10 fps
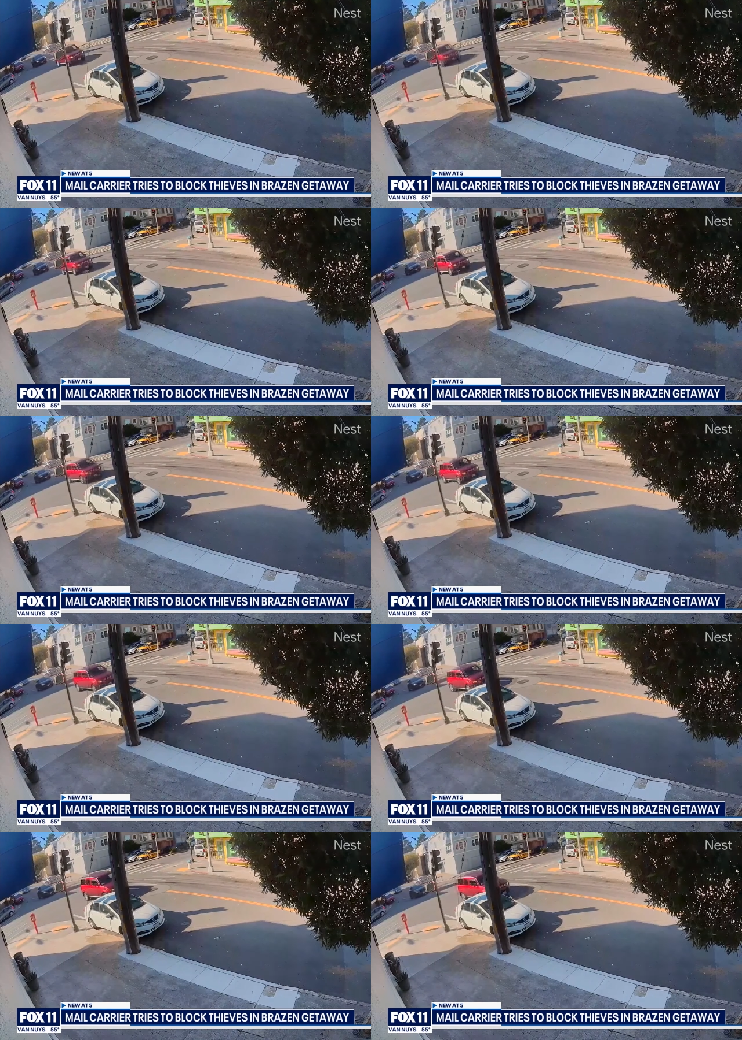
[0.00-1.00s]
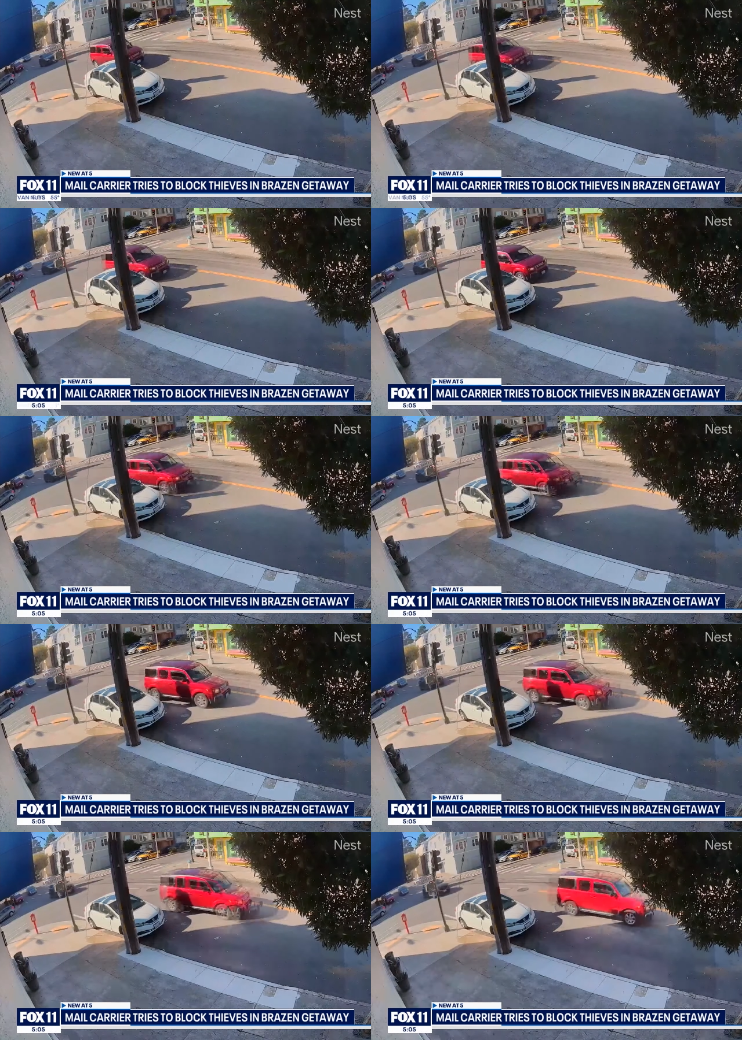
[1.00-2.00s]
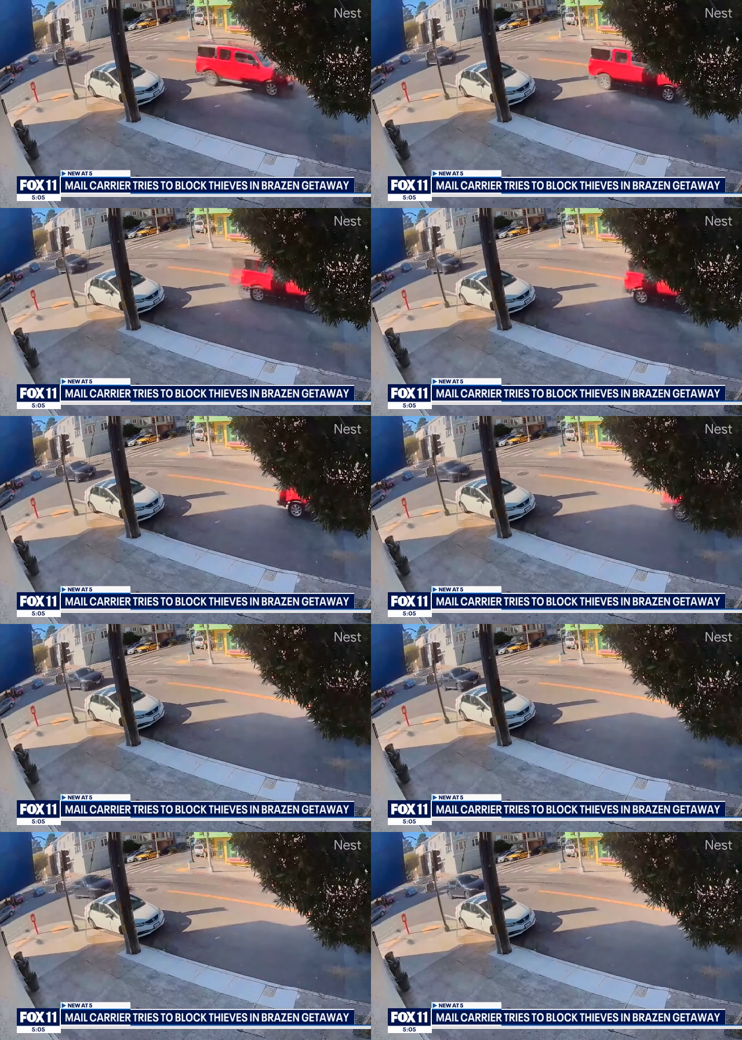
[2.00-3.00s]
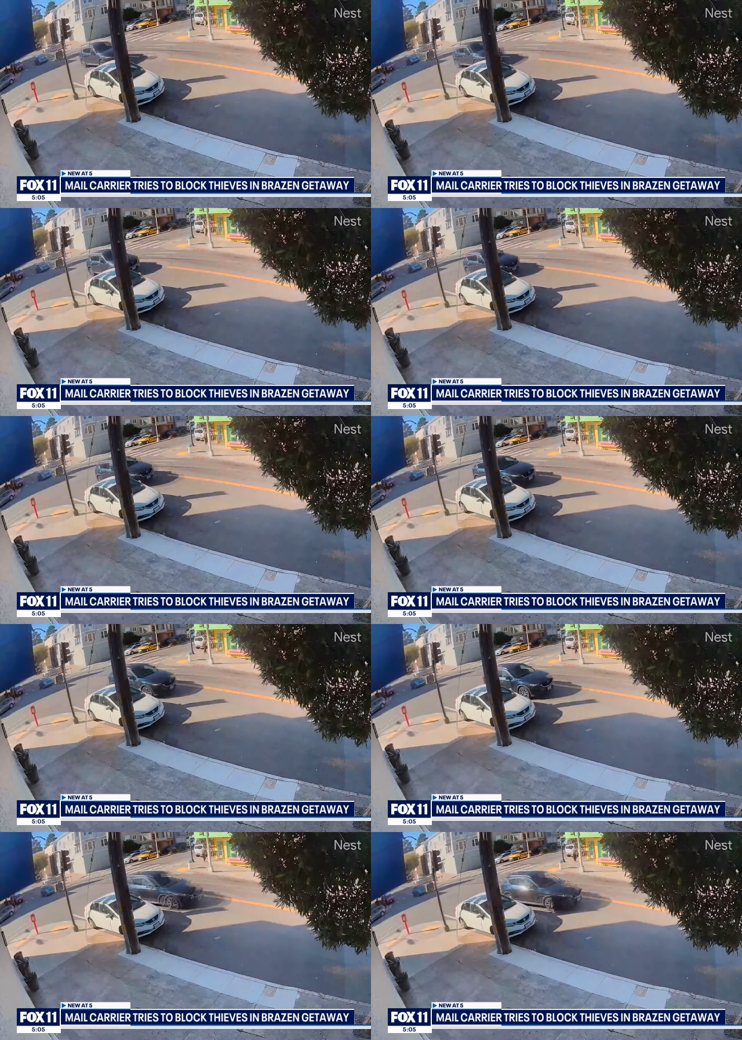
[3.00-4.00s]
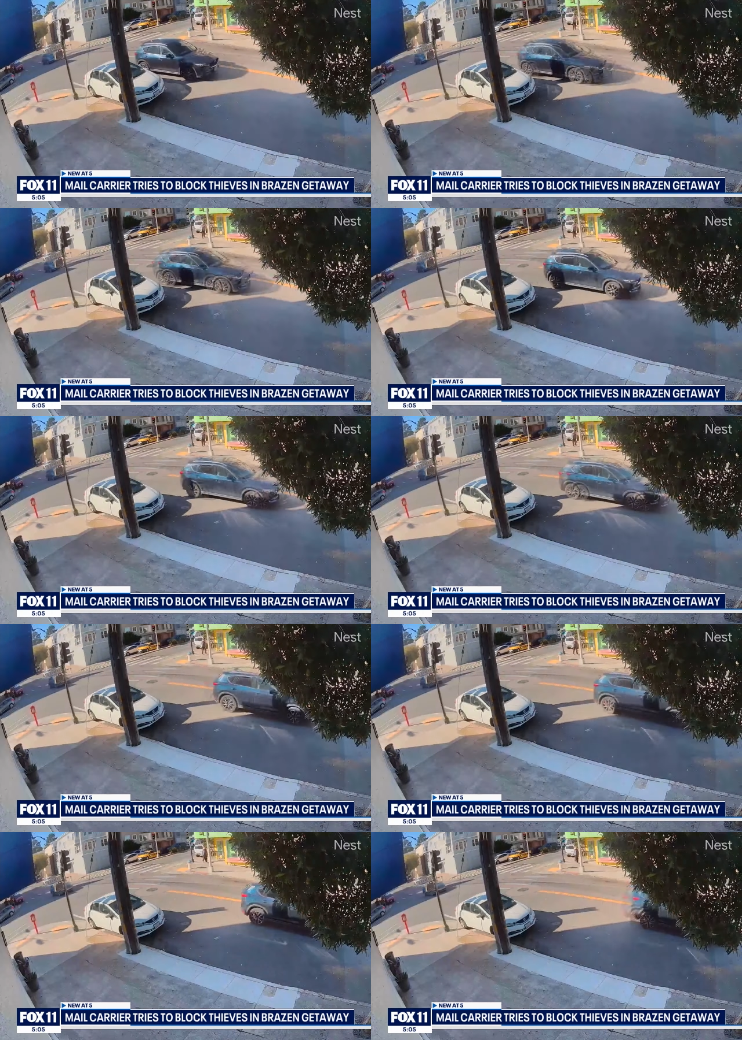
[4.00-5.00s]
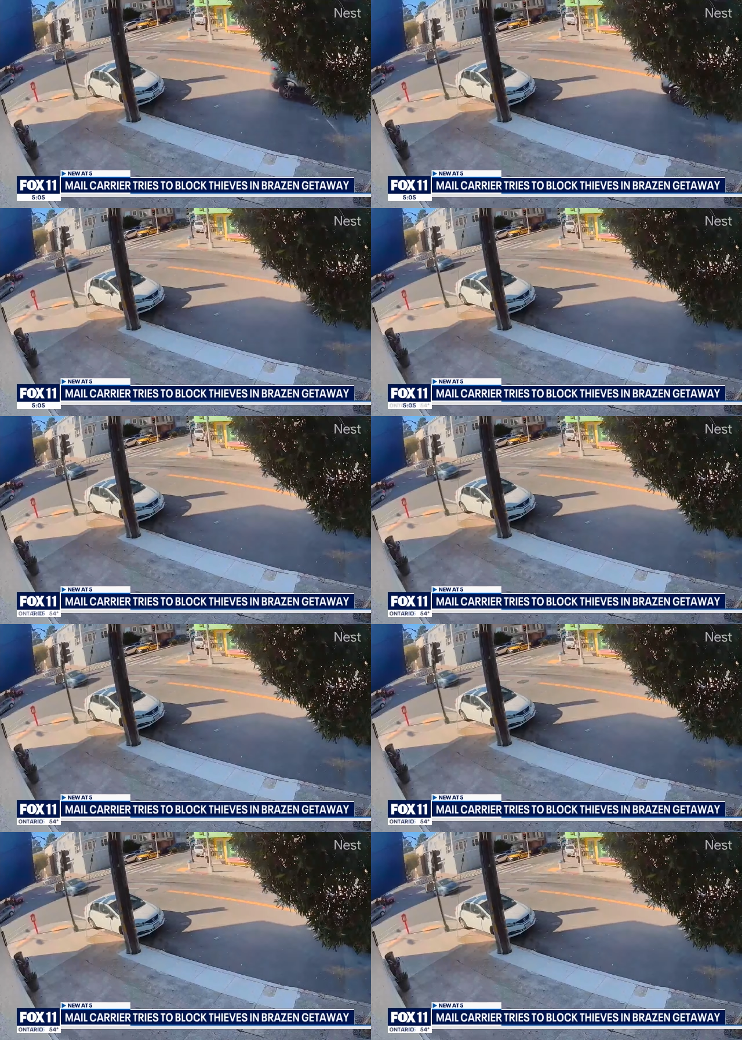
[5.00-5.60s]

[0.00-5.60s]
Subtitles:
No face is visible, so there are no lips to read.